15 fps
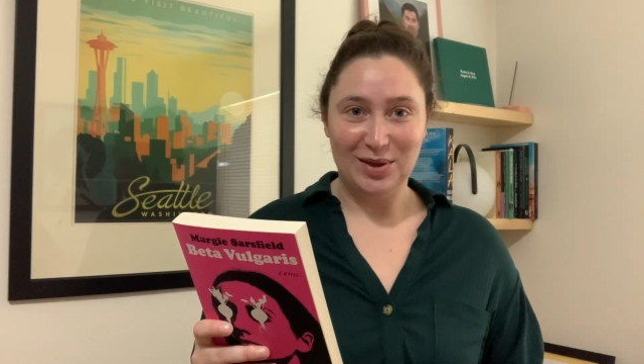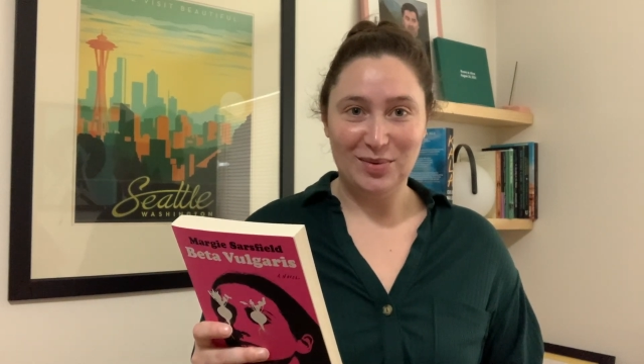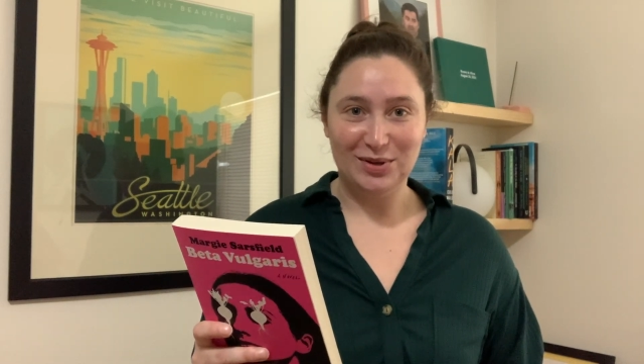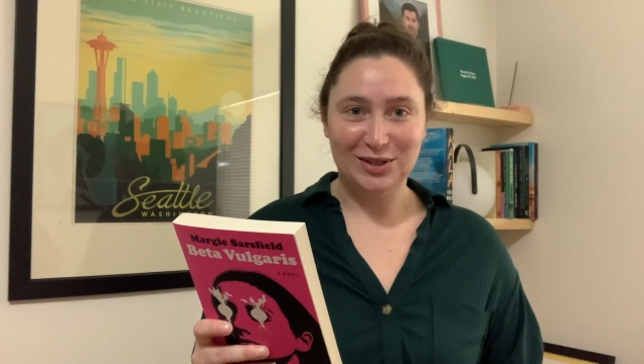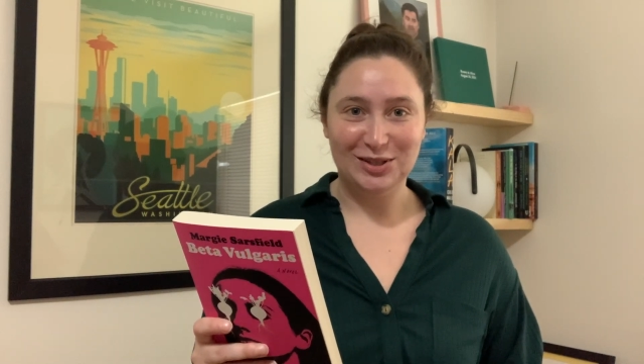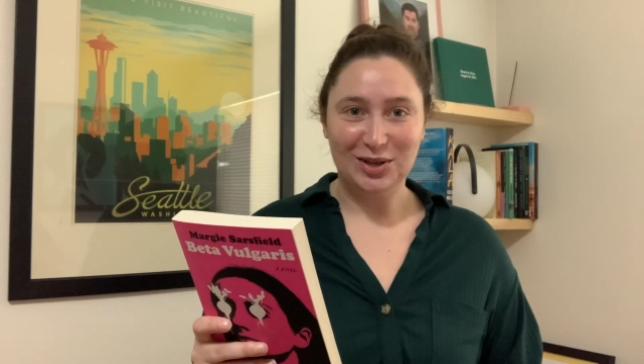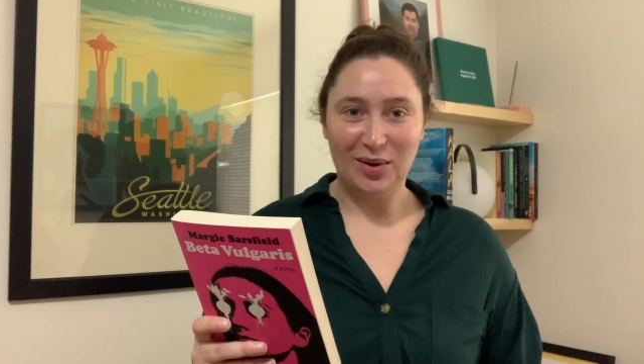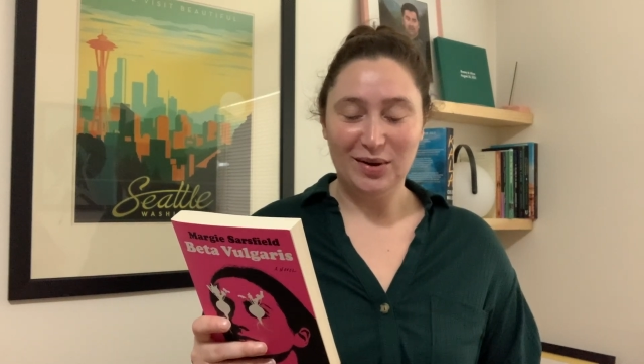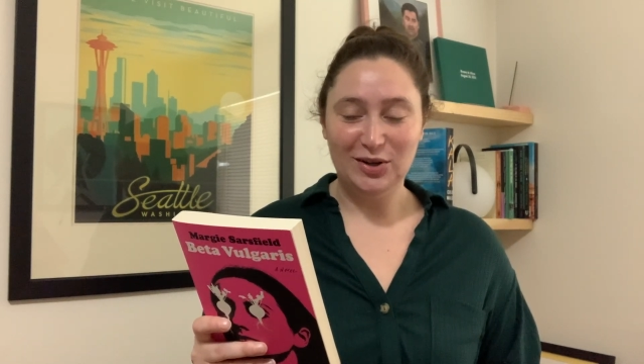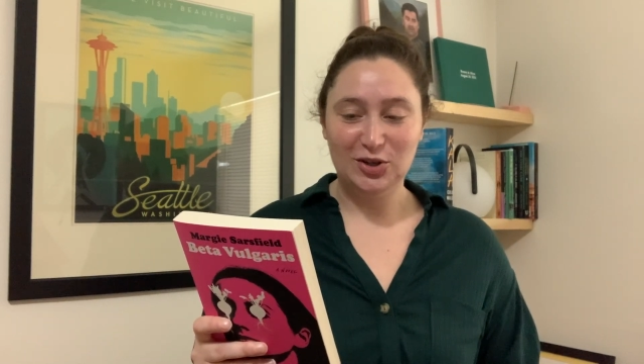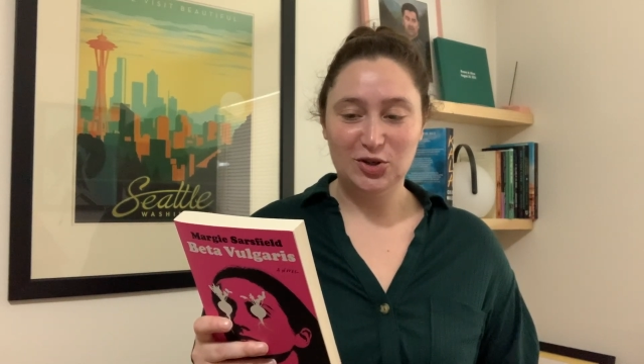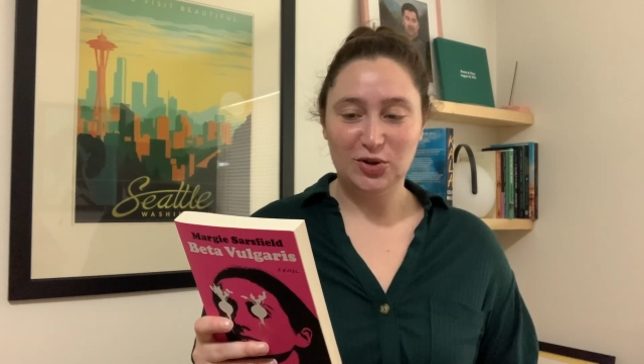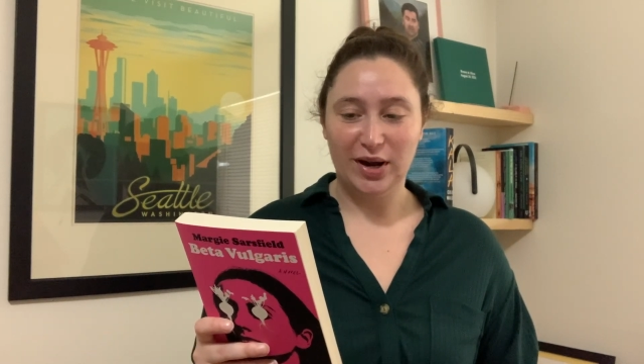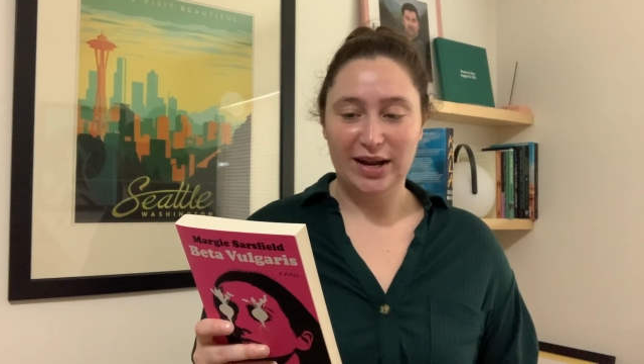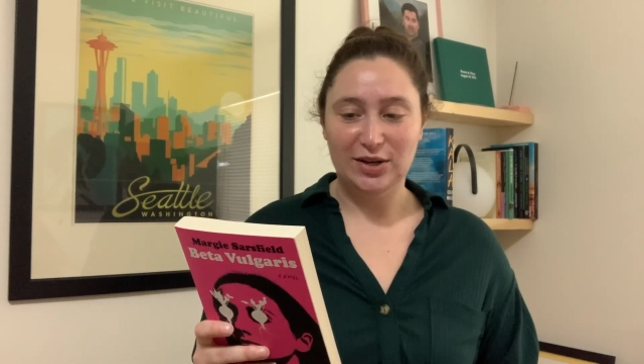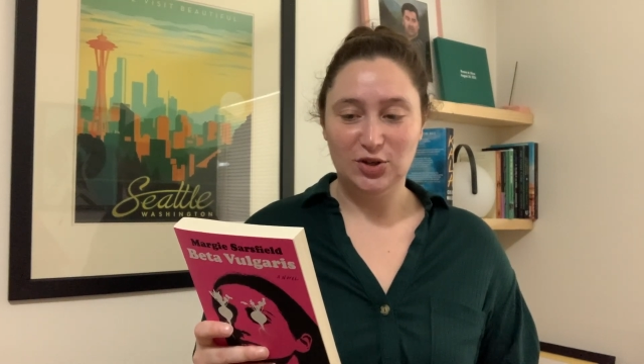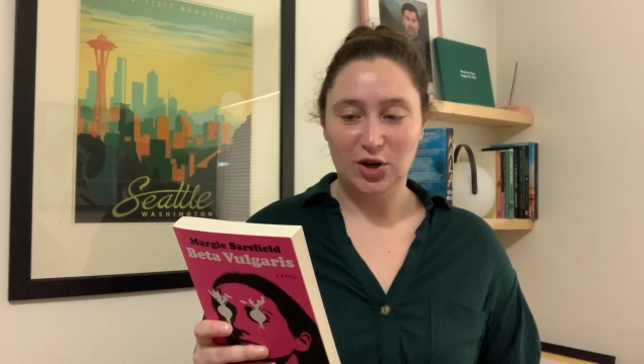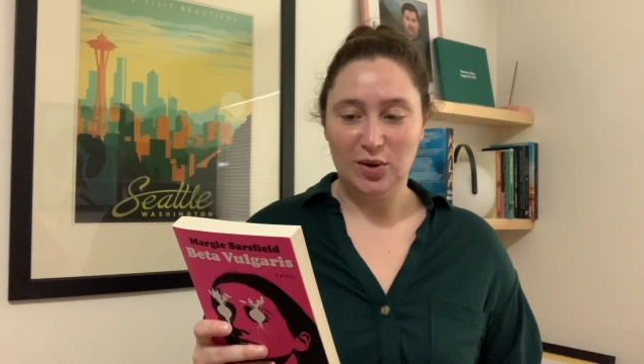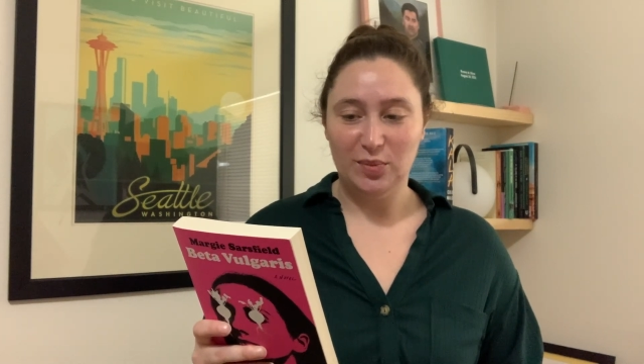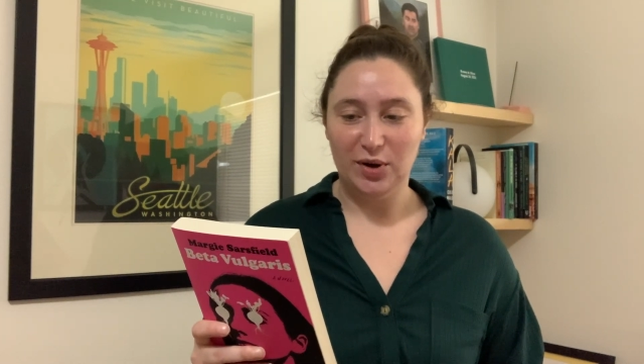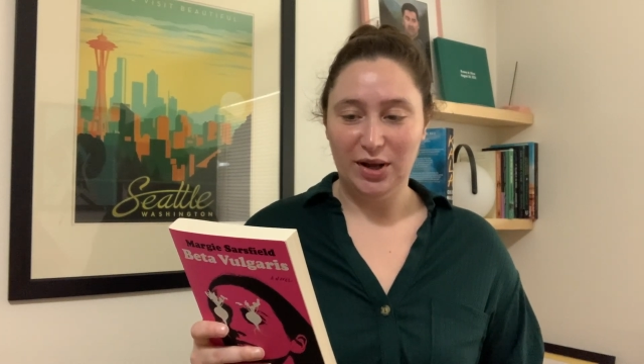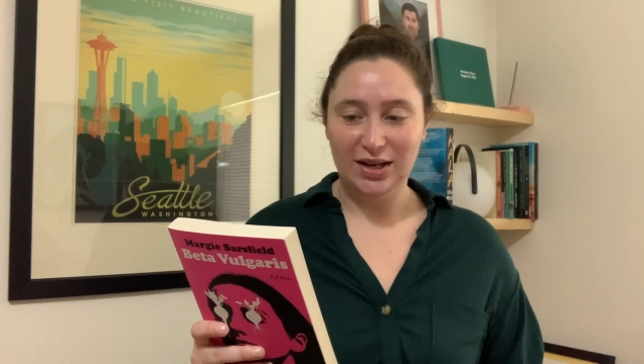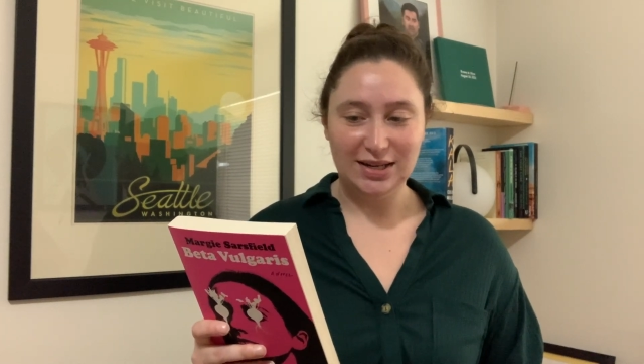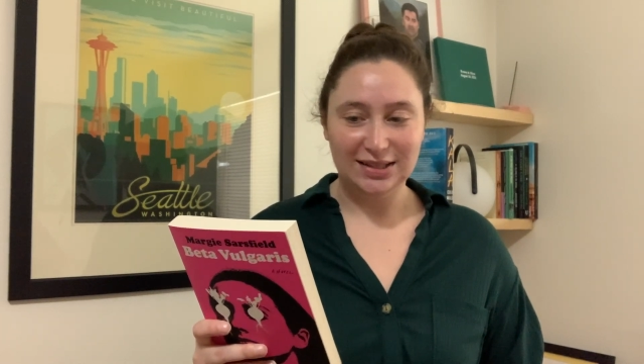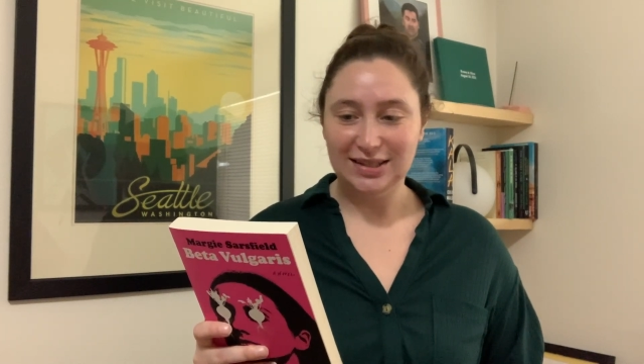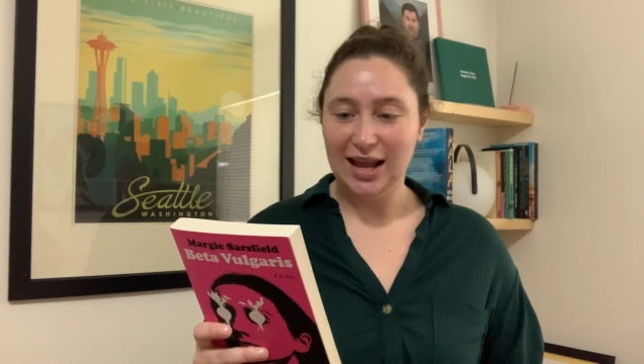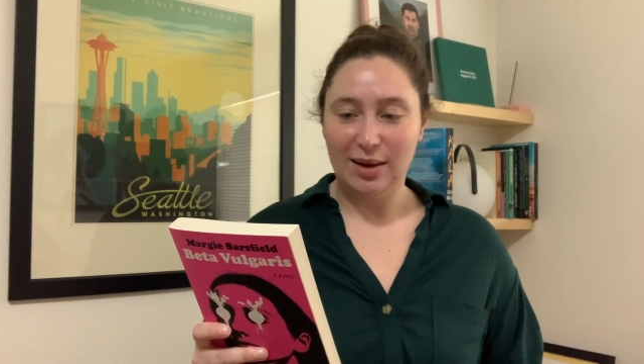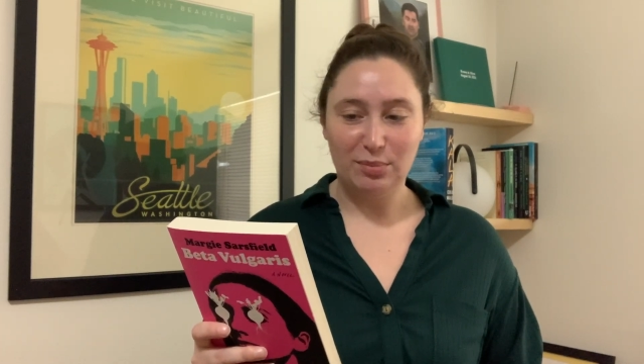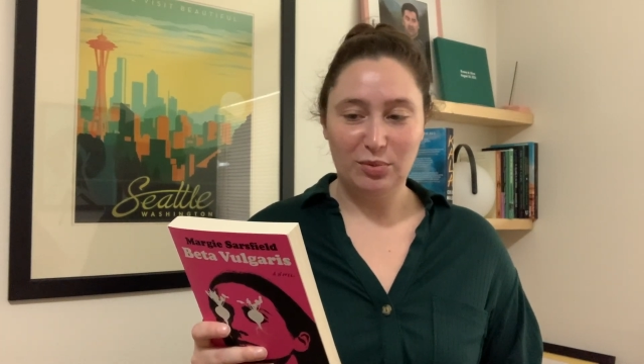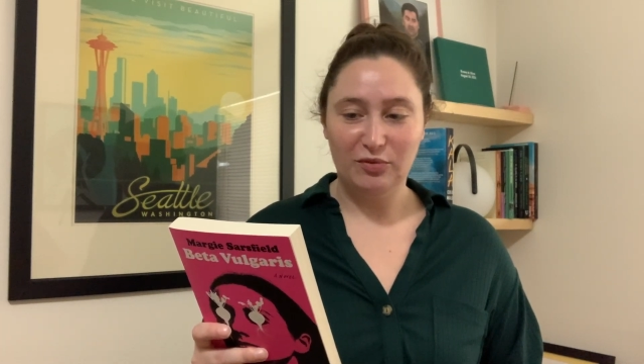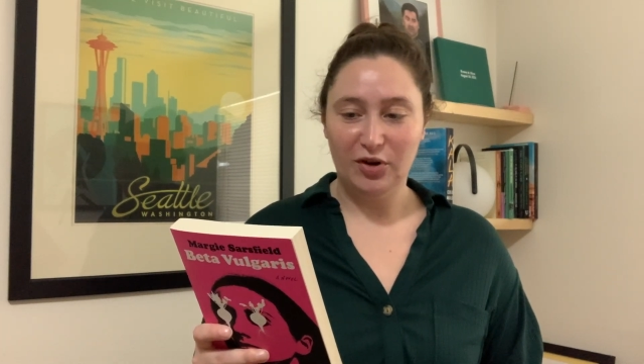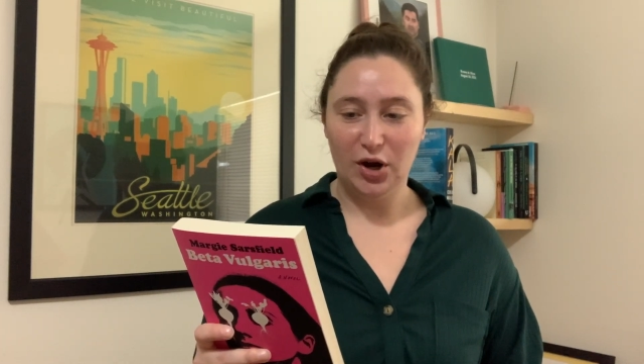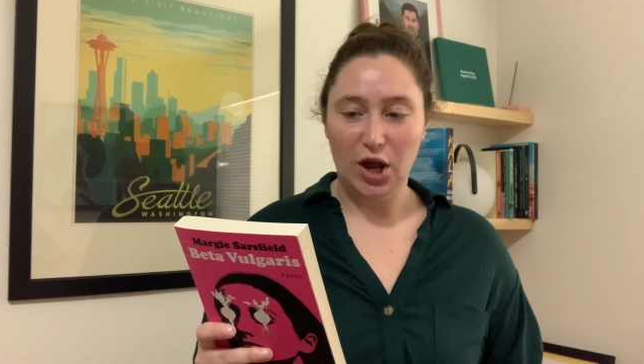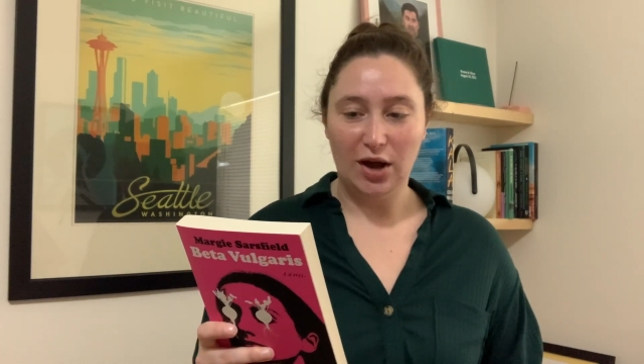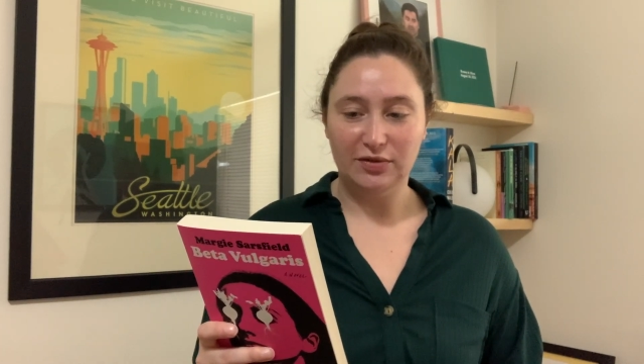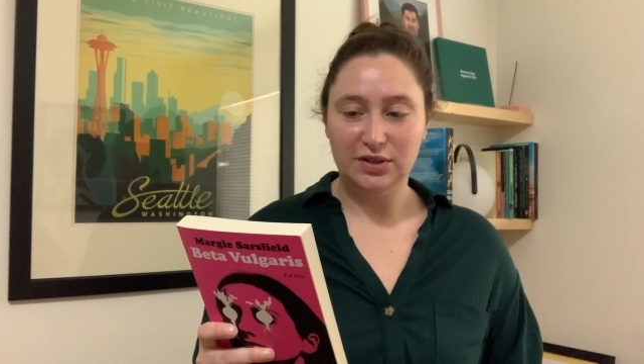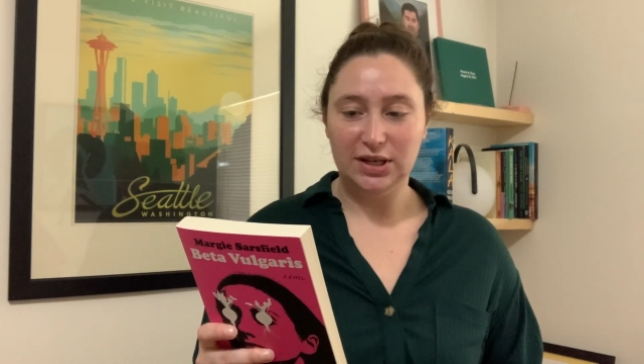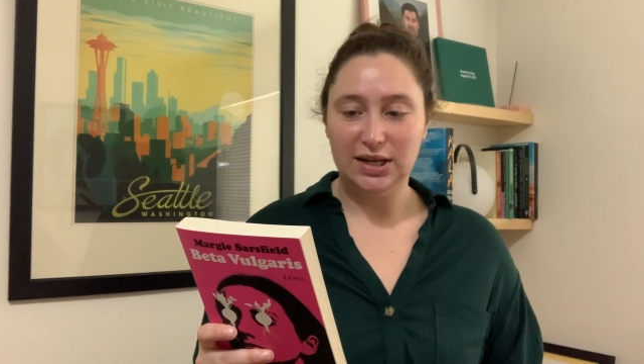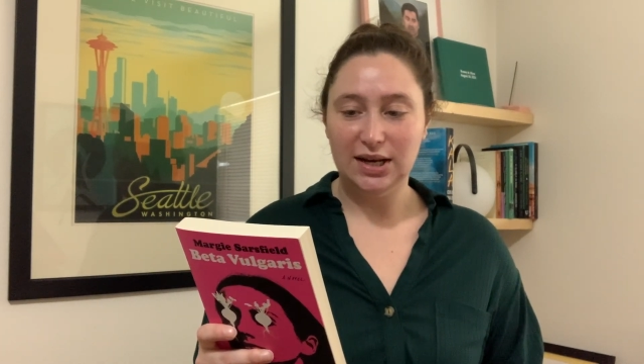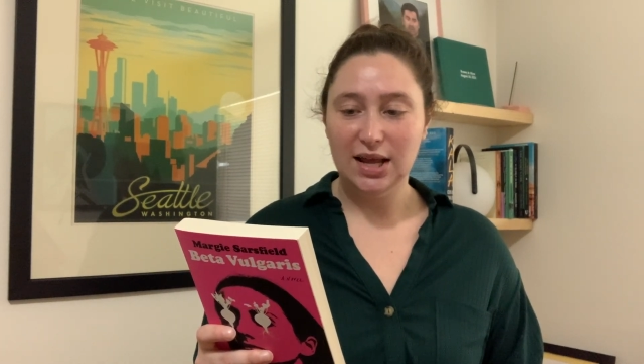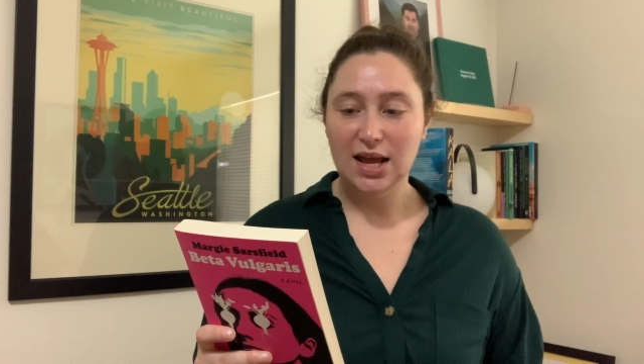which is always strange in a book. It doesn't happen very often.